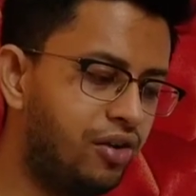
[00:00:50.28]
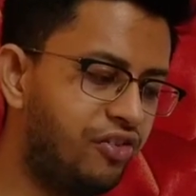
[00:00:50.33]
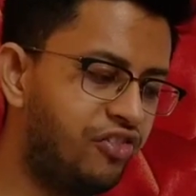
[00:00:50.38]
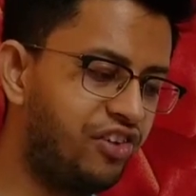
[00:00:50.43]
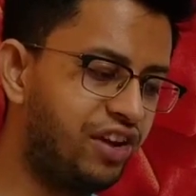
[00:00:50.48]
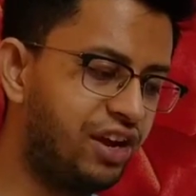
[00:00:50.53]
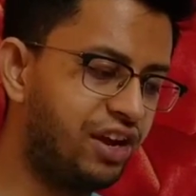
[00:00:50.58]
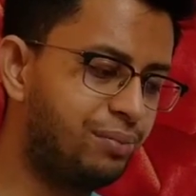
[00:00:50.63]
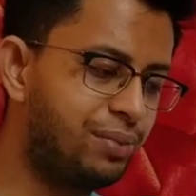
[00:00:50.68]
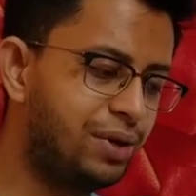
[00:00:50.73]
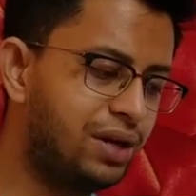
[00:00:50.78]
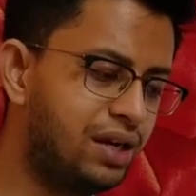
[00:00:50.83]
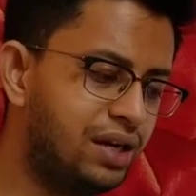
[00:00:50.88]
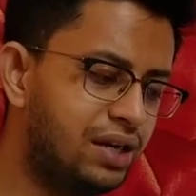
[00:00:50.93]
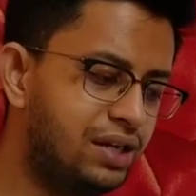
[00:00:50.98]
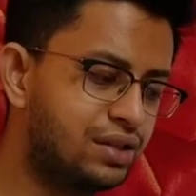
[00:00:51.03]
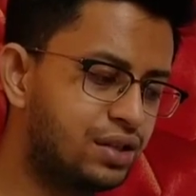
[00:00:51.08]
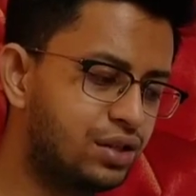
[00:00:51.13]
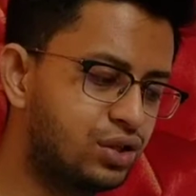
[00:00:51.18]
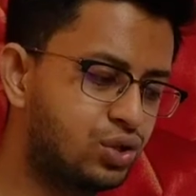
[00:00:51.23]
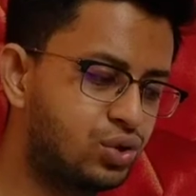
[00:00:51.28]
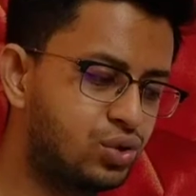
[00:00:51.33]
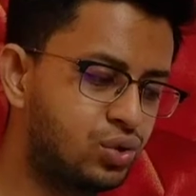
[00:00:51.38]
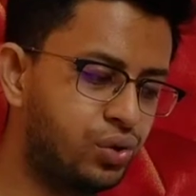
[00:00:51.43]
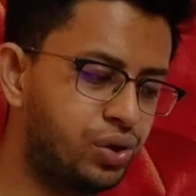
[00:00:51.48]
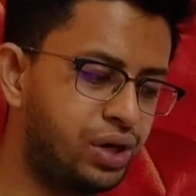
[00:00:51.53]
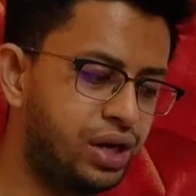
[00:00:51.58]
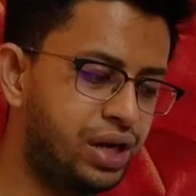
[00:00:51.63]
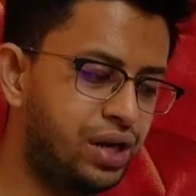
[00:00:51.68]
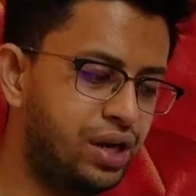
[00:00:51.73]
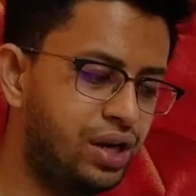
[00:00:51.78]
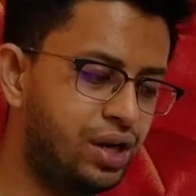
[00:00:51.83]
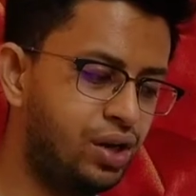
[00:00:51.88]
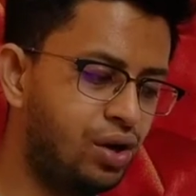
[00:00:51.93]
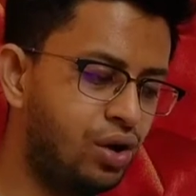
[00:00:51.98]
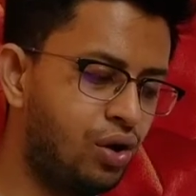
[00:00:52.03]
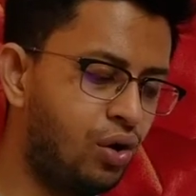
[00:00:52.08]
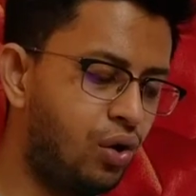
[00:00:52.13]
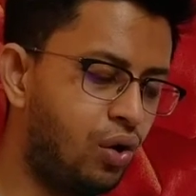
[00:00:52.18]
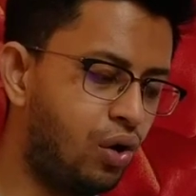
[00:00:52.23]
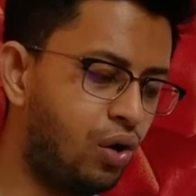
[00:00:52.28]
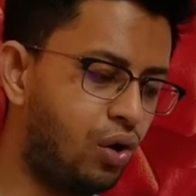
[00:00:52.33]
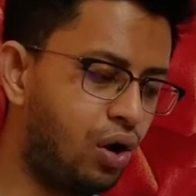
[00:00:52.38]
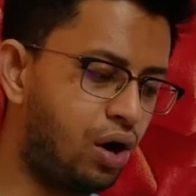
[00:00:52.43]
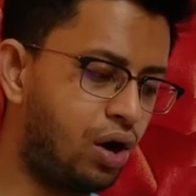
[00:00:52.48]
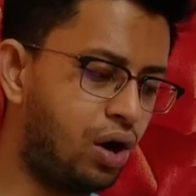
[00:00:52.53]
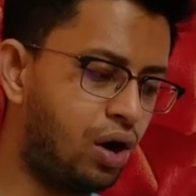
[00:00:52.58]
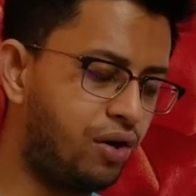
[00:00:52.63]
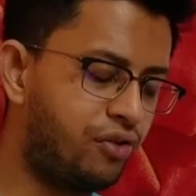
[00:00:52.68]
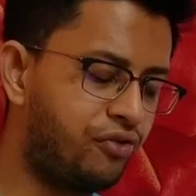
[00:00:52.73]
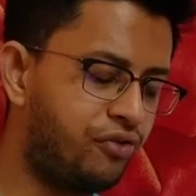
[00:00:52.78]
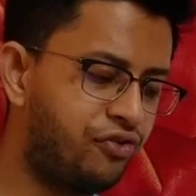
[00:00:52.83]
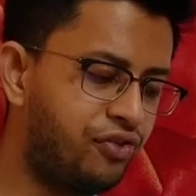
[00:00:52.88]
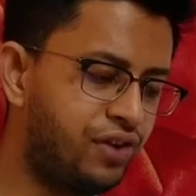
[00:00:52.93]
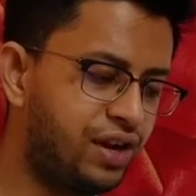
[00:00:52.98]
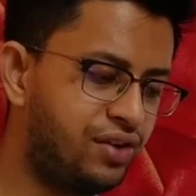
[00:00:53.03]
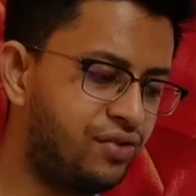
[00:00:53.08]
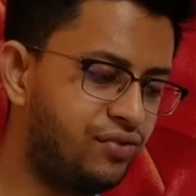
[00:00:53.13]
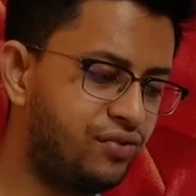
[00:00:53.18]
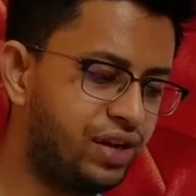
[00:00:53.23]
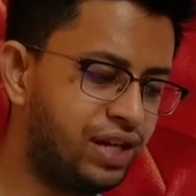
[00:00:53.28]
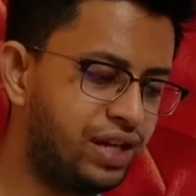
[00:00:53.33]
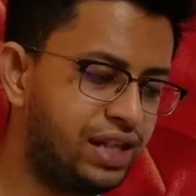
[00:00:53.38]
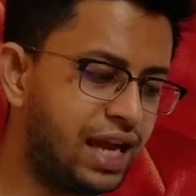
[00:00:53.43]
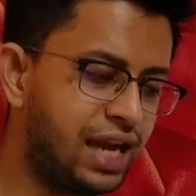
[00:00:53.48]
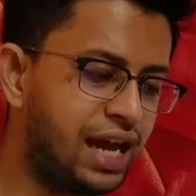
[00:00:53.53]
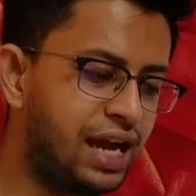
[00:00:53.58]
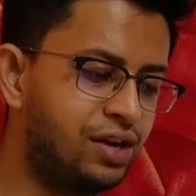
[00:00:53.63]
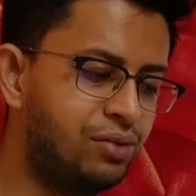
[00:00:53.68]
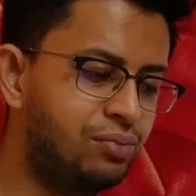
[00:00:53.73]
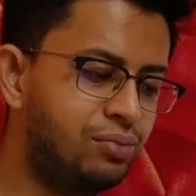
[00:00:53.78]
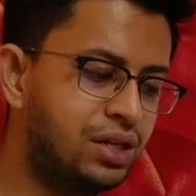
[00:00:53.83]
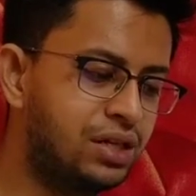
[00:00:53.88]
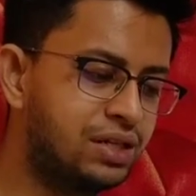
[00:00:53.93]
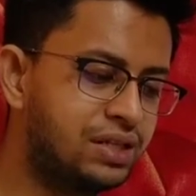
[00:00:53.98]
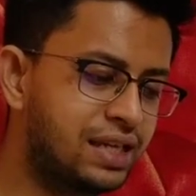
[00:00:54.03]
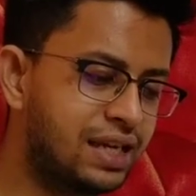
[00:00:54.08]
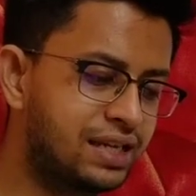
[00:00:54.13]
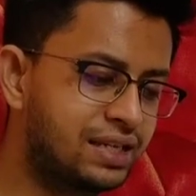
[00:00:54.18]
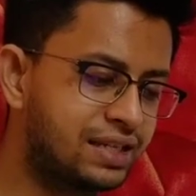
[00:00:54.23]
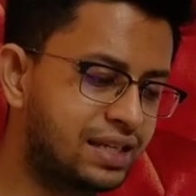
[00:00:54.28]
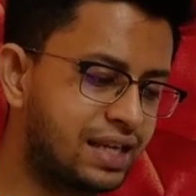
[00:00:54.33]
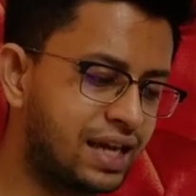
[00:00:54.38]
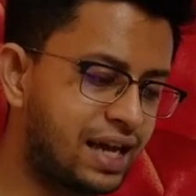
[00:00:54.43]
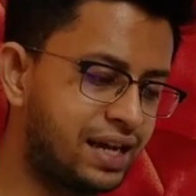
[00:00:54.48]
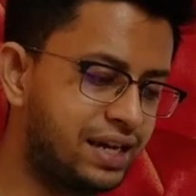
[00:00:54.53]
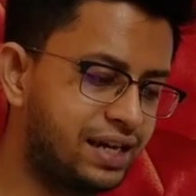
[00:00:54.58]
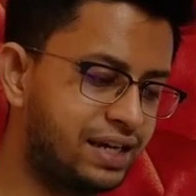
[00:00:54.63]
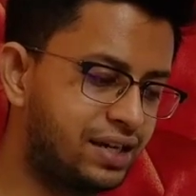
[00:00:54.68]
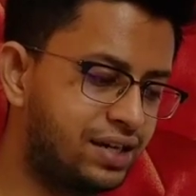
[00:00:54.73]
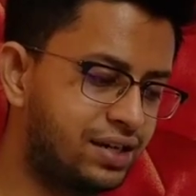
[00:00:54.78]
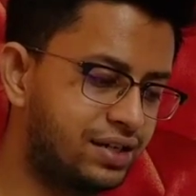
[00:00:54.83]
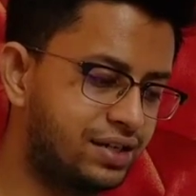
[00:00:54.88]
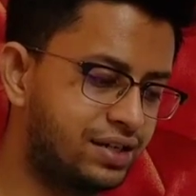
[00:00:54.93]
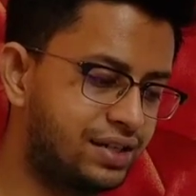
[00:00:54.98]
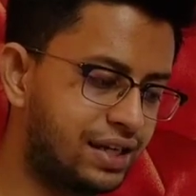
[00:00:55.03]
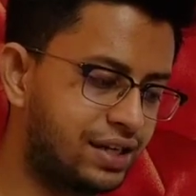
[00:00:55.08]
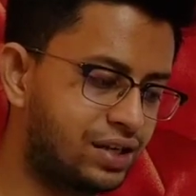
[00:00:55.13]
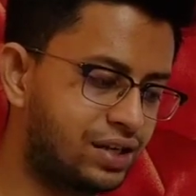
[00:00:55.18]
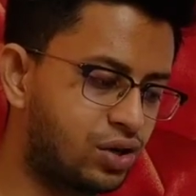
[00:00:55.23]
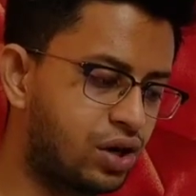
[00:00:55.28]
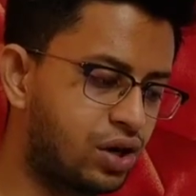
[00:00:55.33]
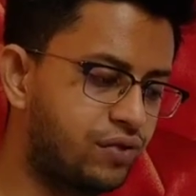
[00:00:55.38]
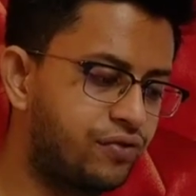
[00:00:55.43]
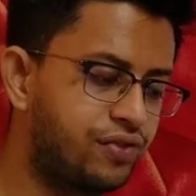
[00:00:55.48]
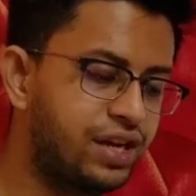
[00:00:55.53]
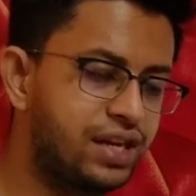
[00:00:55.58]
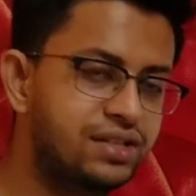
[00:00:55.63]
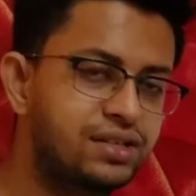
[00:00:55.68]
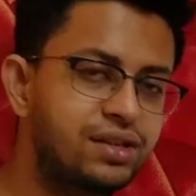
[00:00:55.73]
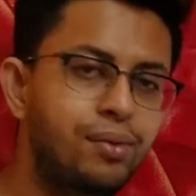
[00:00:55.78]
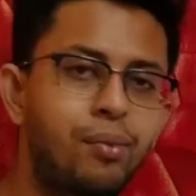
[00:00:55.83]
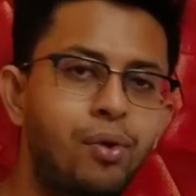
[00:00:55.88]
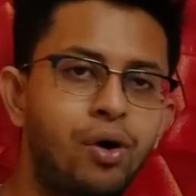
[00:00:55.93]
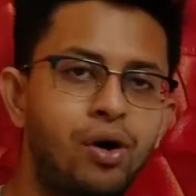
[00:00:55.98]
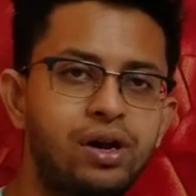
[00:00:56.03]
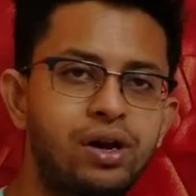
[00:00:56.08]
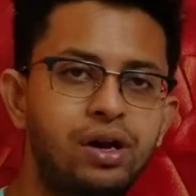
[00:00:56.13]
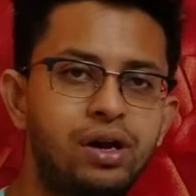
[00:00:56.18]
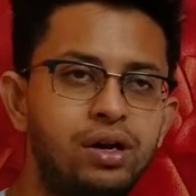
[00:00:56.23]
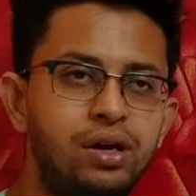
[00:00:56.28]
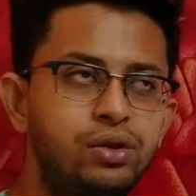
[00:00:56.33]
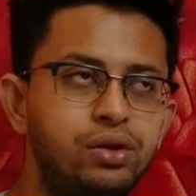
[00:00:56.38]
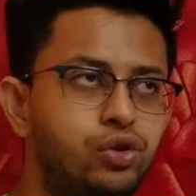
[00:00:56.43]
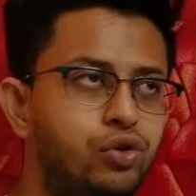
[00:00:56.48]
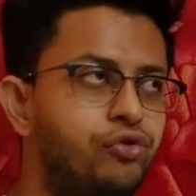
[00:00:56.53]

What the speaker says: A fable is a story, often with animals as characters that conveys a moral.